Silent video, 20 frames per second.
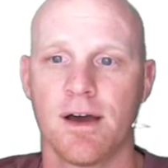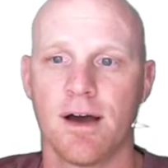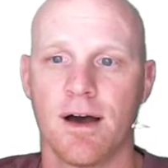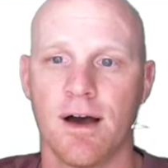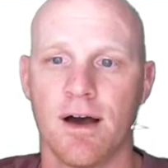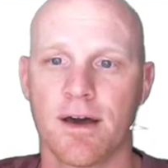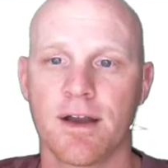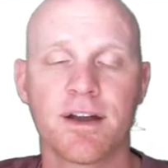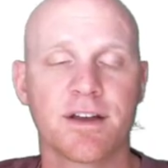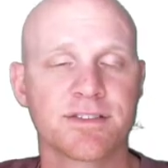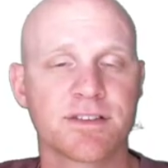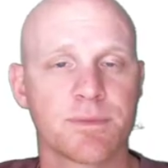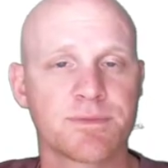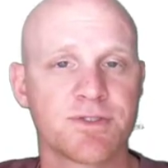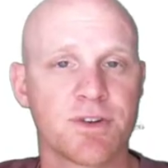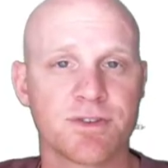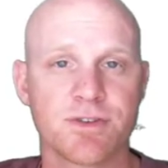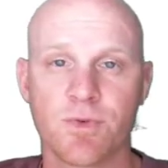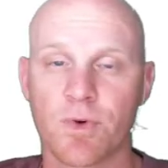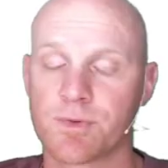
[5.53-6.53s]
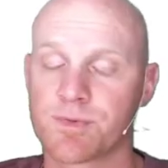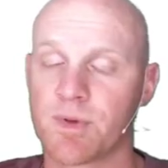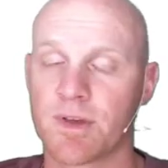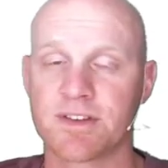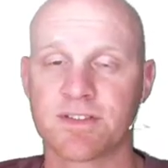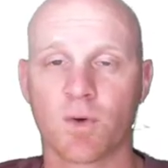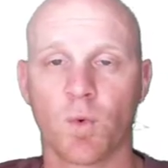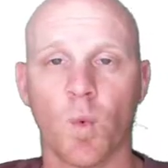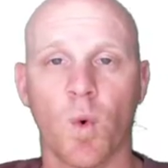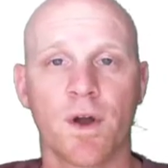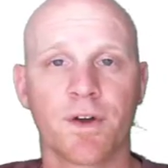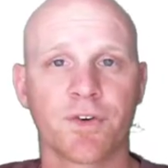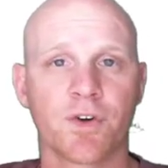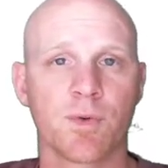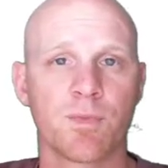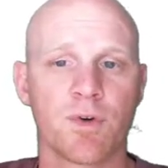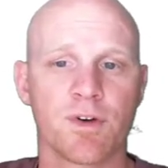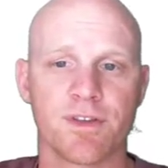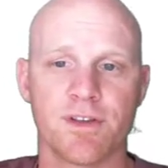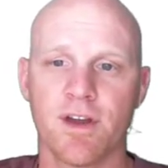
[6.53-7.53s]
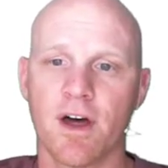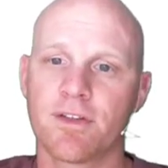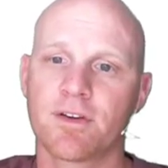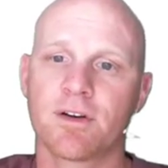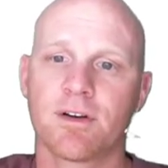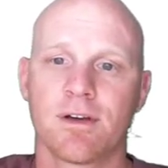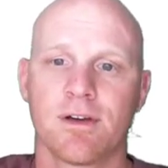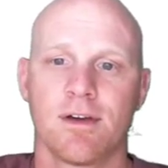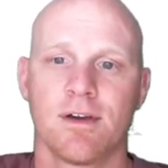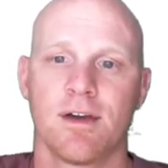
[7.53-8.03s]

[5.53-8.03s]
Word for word: Uh, and in a substitution, we're replacing one group with another.